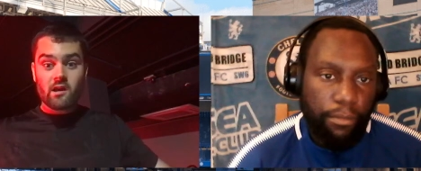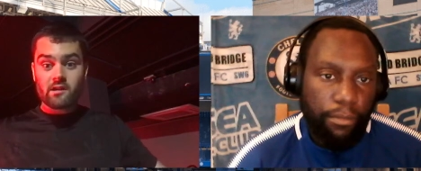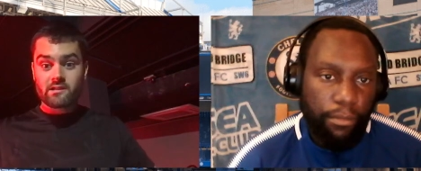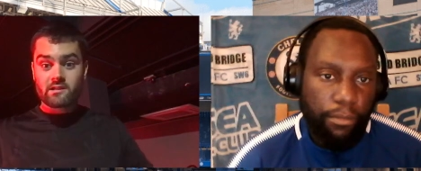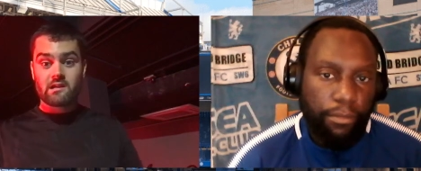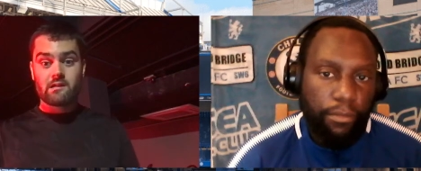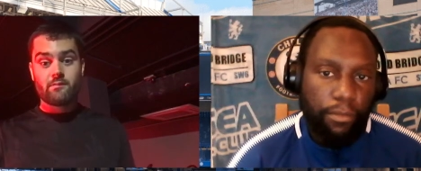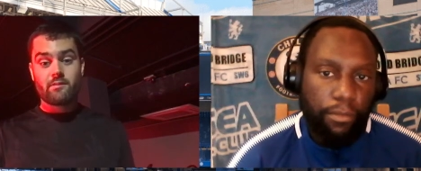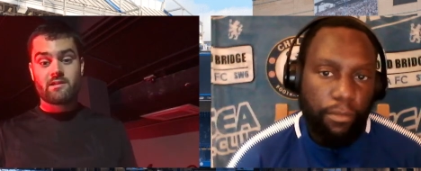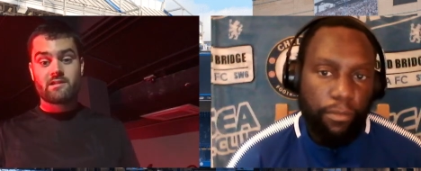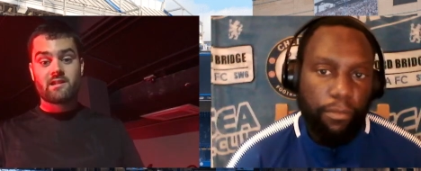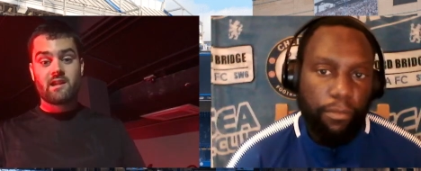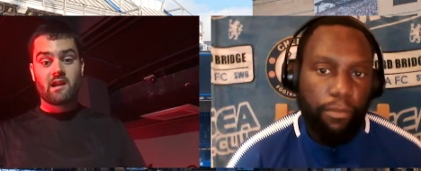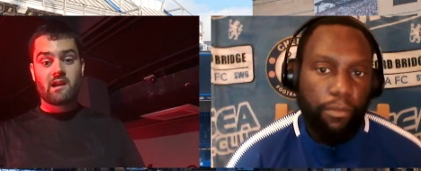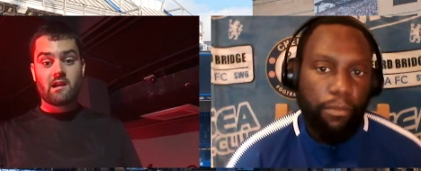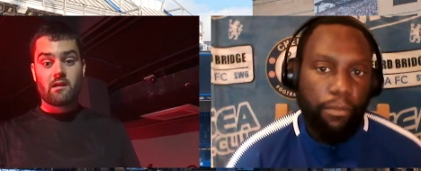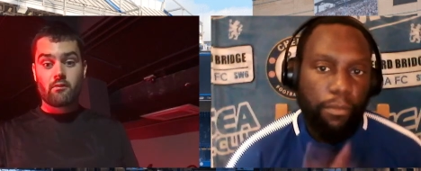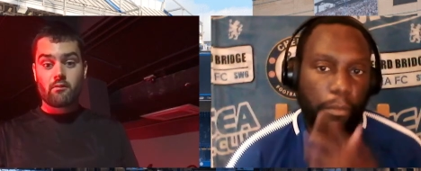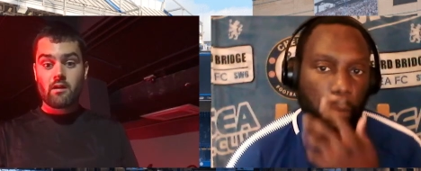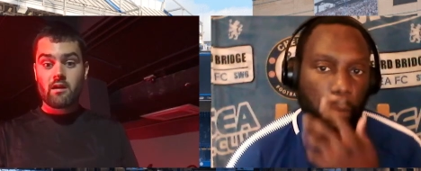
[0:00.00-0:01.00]
Speaker 1: are going to be
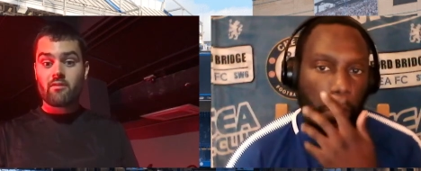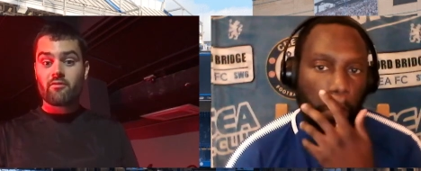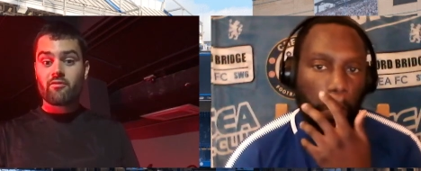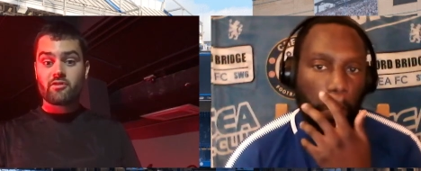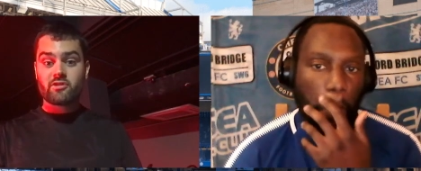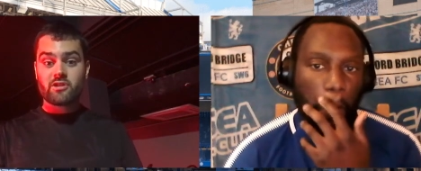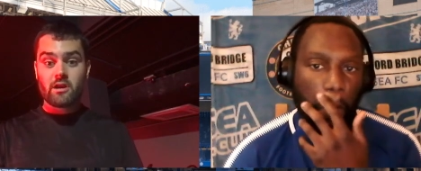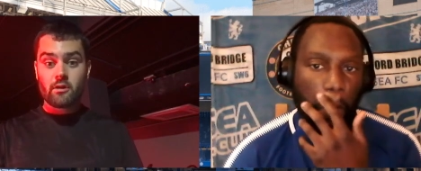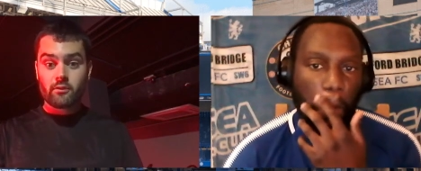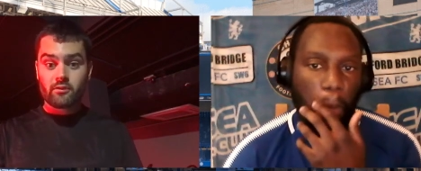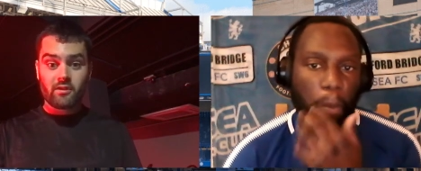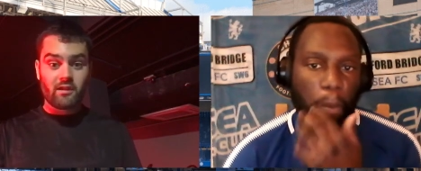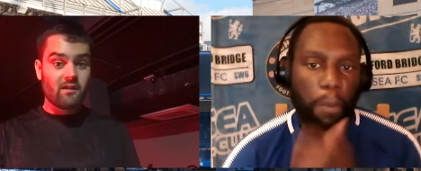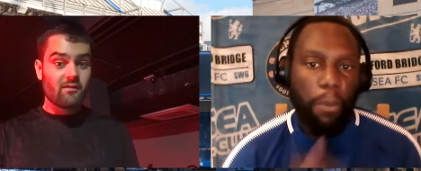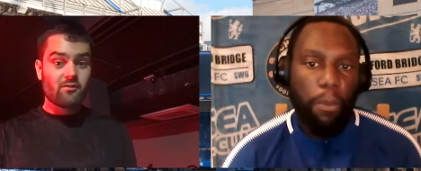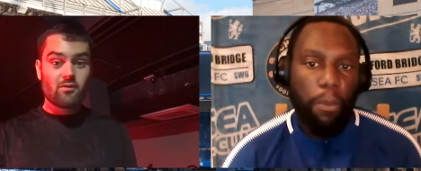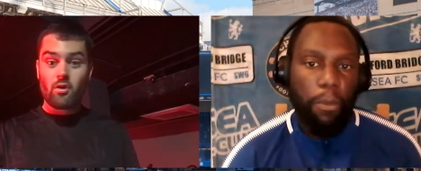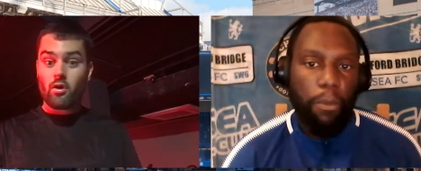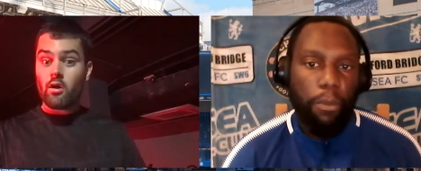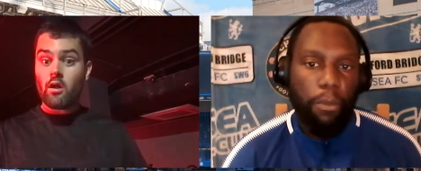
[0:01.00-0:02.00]
stacking around for Chelsea. They've
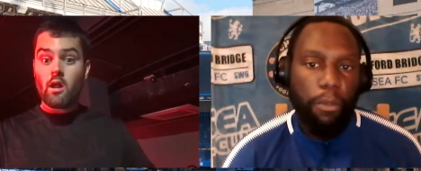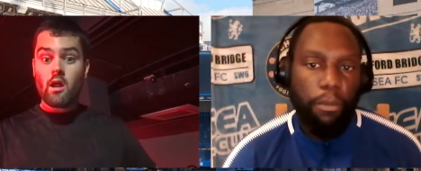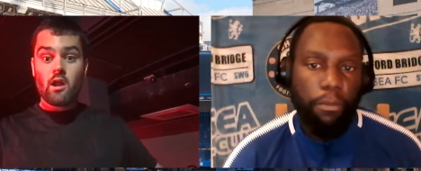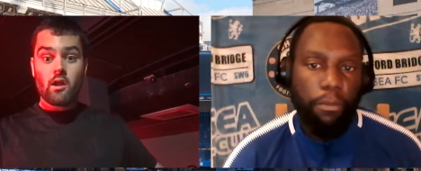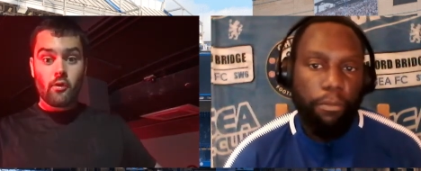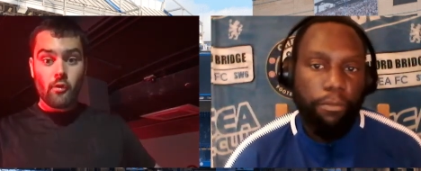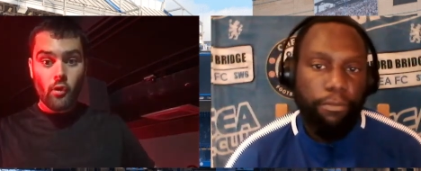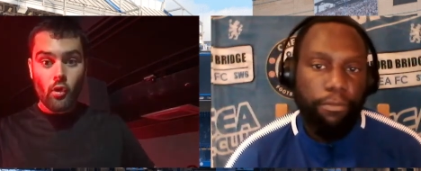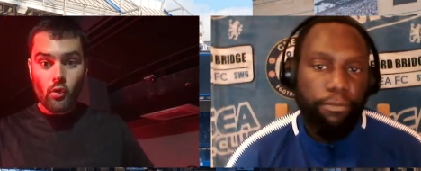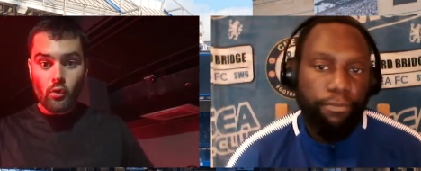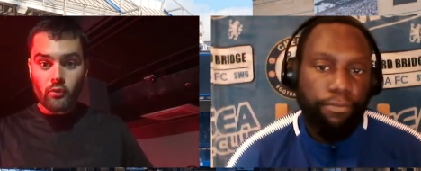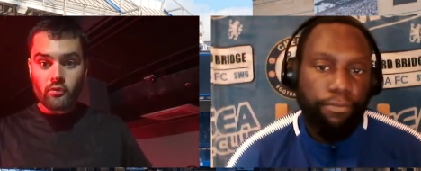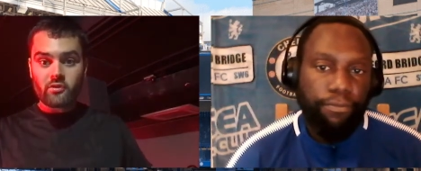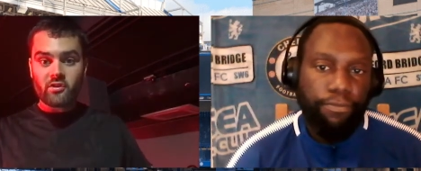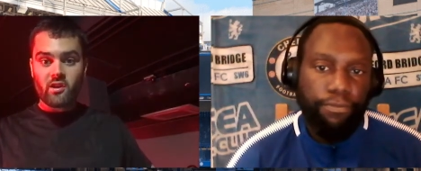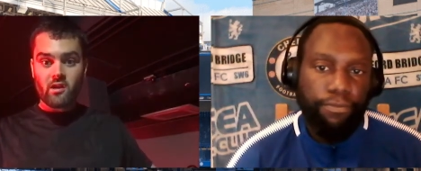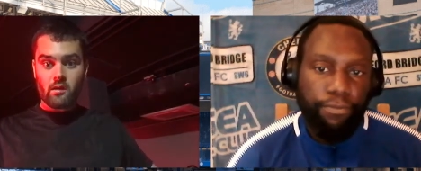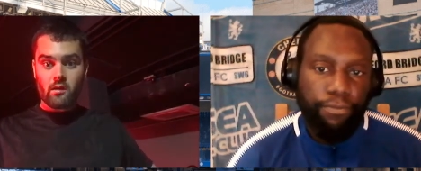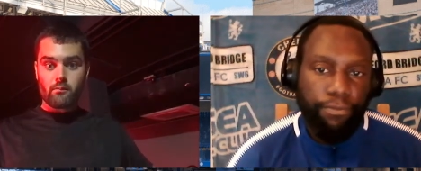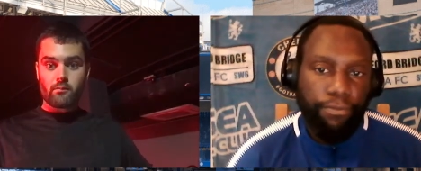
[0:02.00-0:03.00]
got long
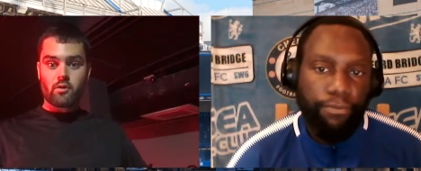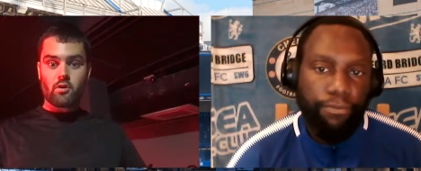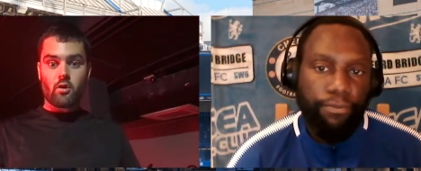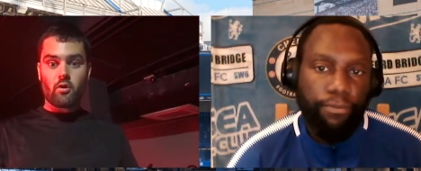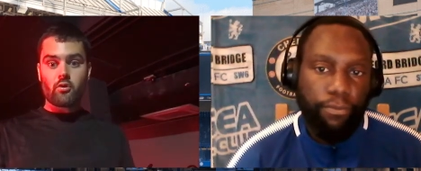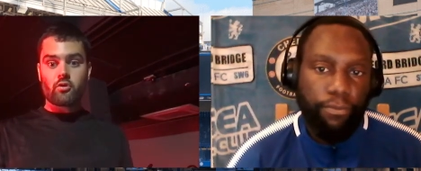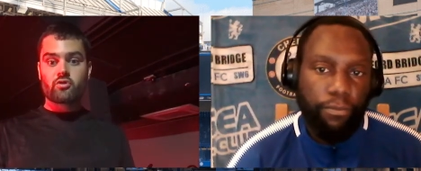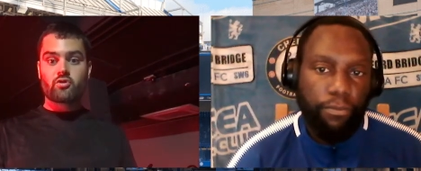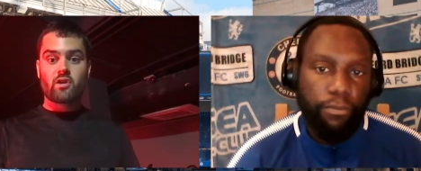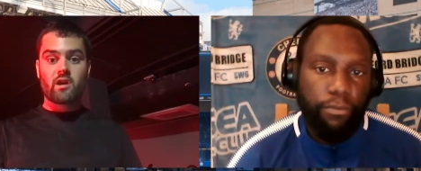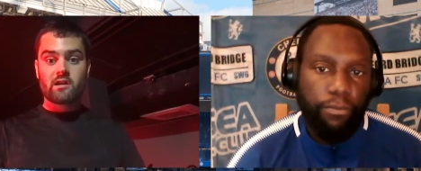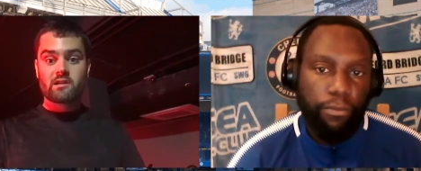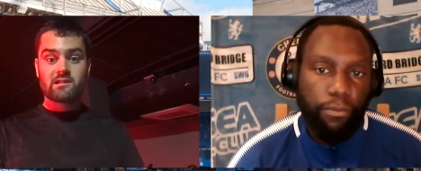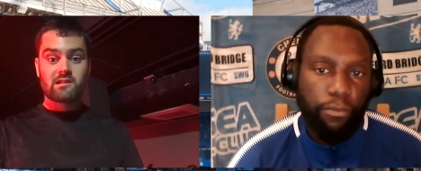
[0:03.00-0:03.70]
term contracts.